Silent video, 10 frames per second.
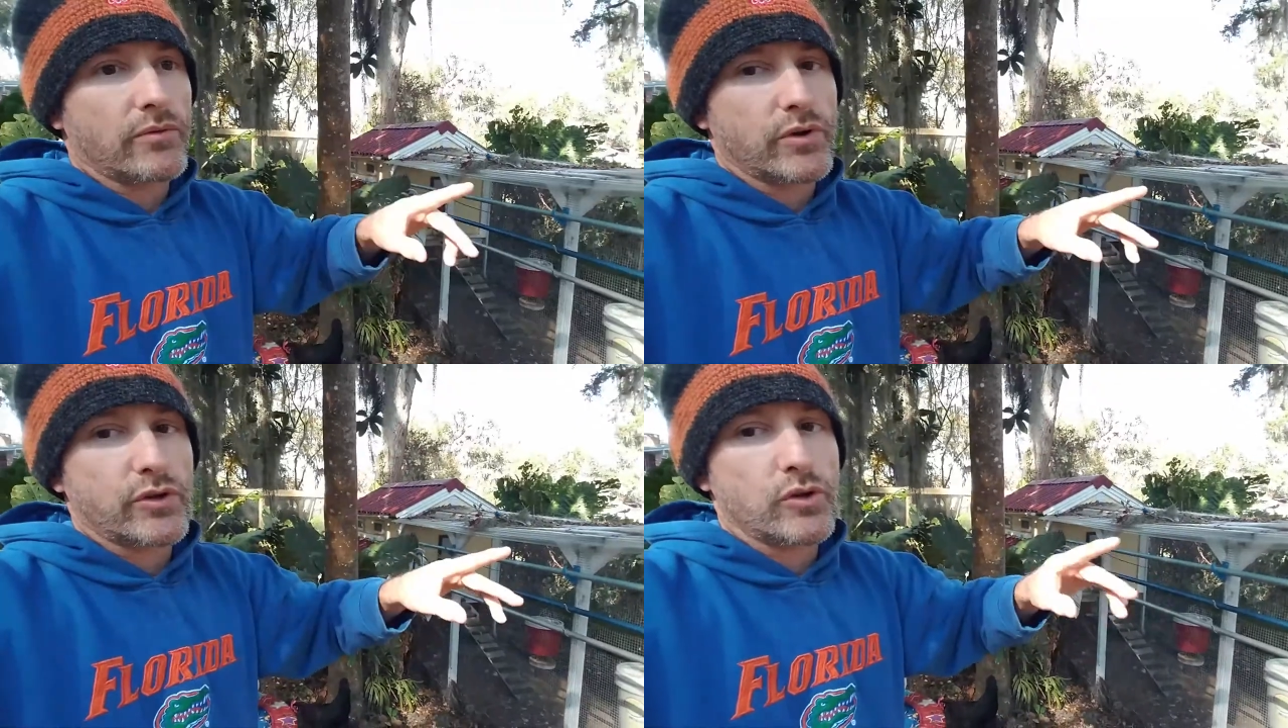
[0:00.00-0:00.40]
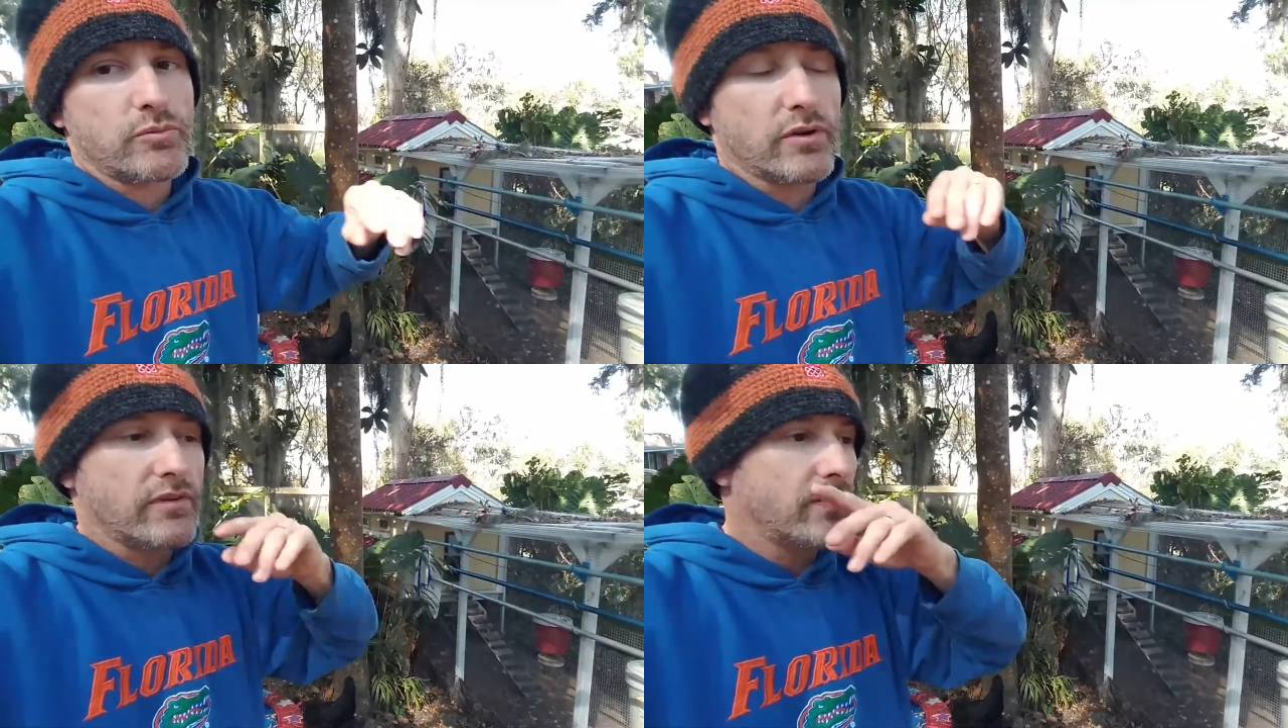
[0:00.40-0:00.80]
to
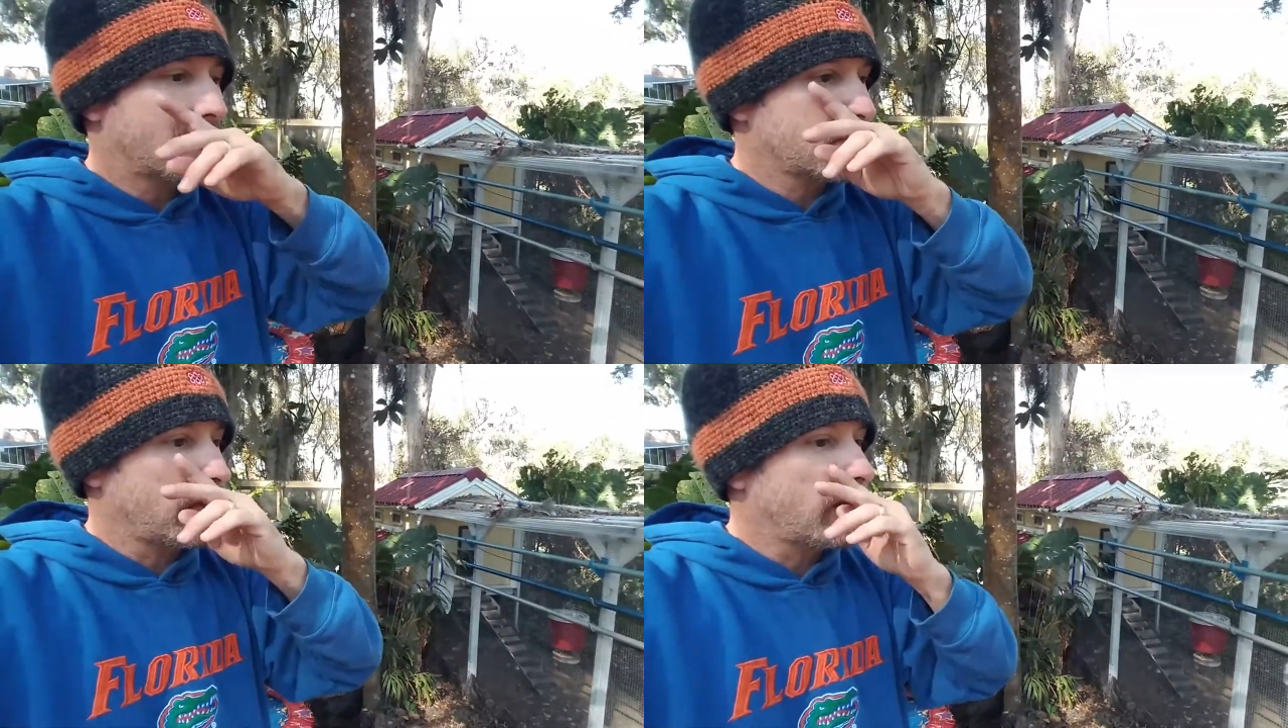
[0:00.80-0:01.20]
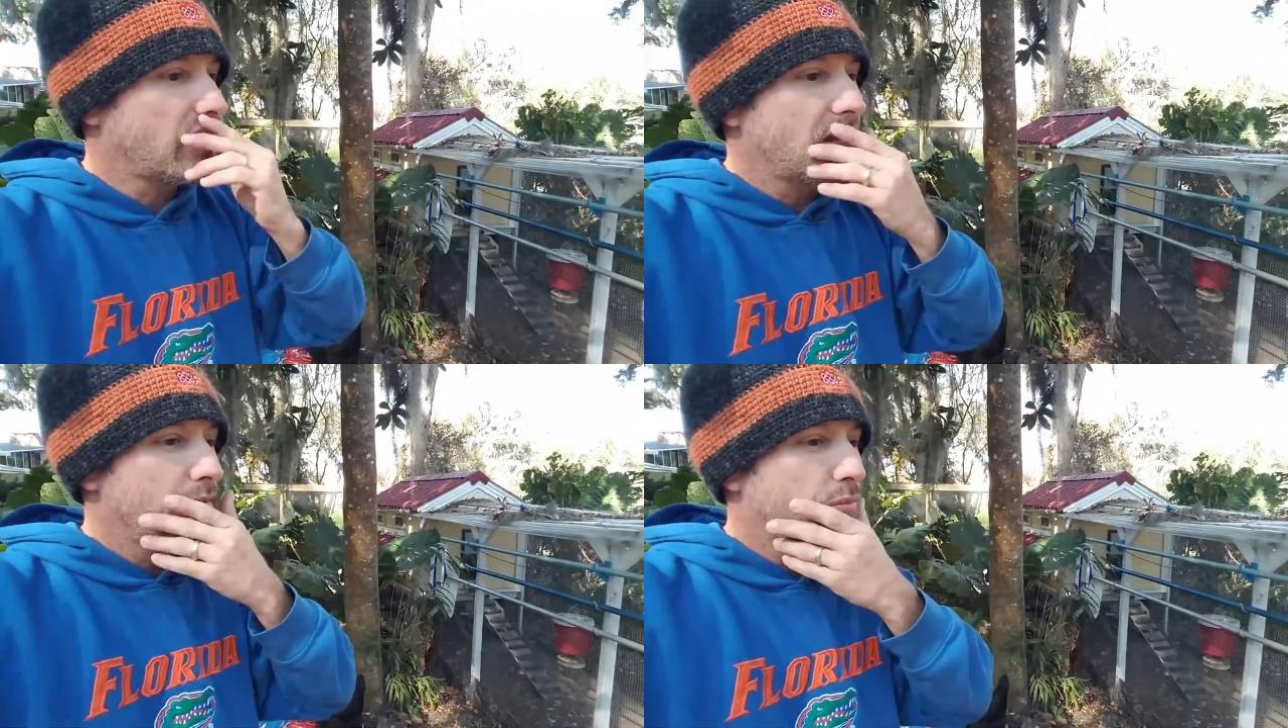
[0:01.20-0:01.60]
recoup your investment
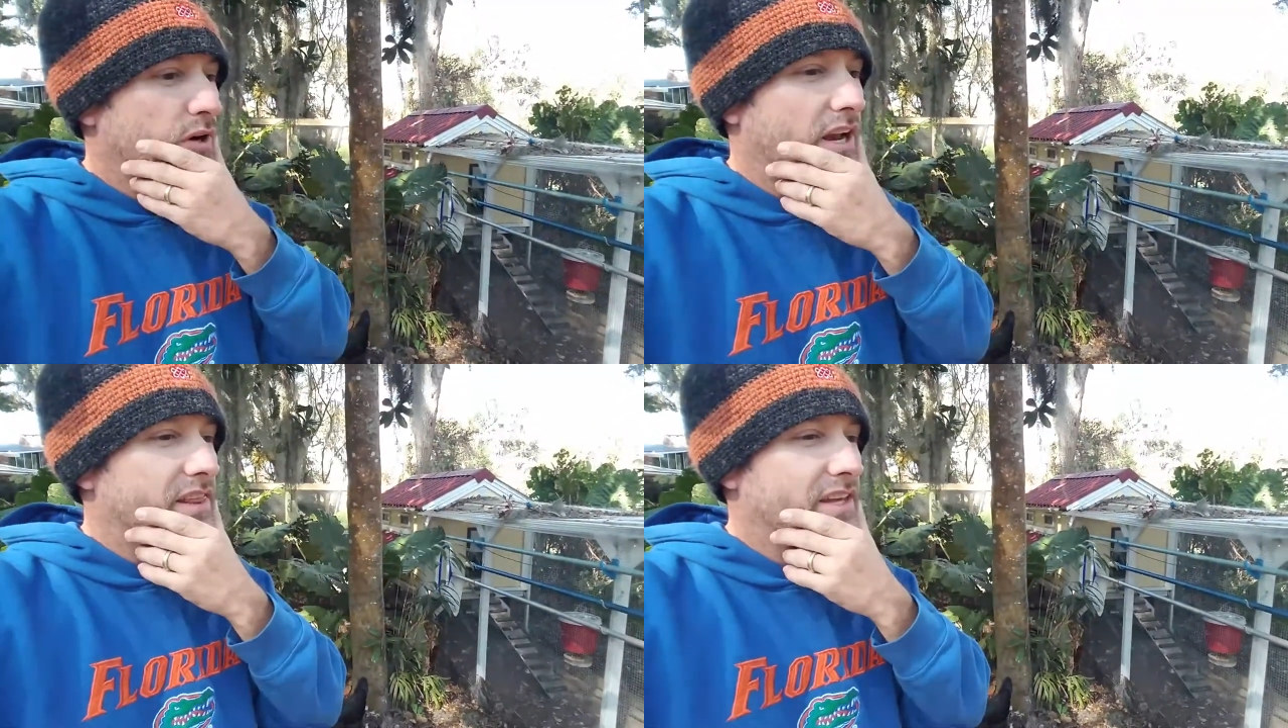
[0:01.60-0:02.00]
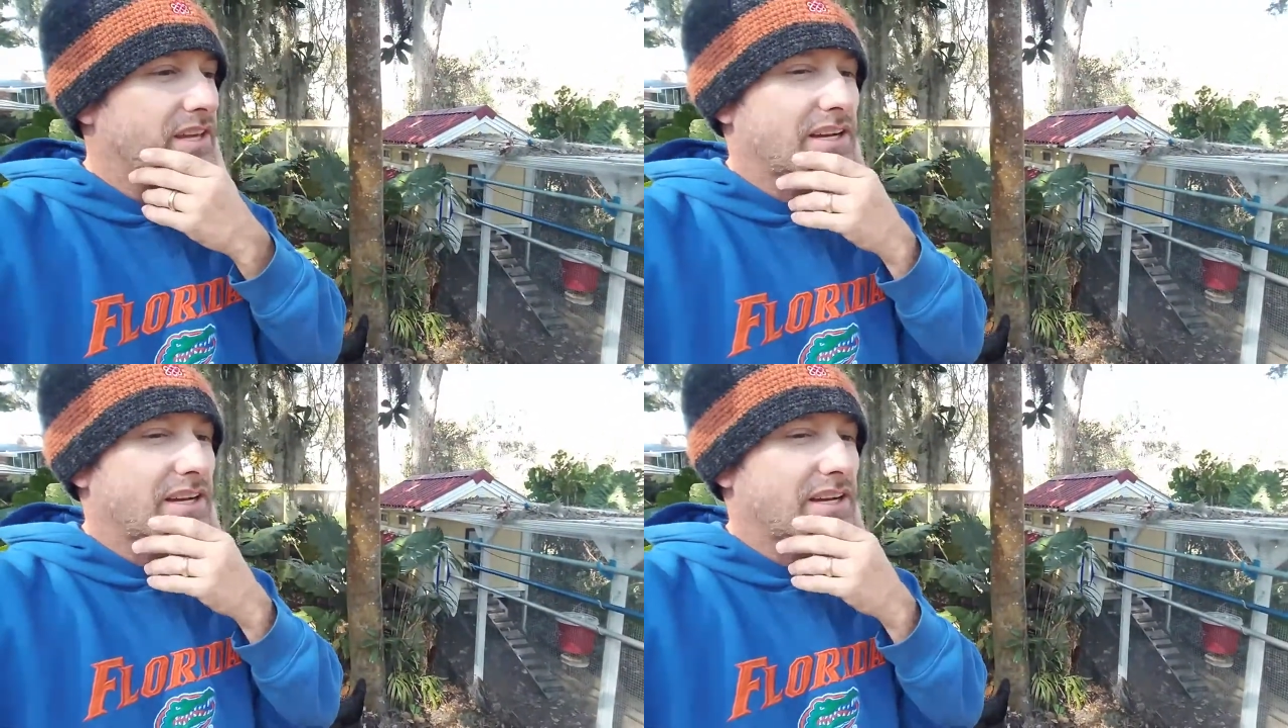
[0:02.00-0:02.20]
but I think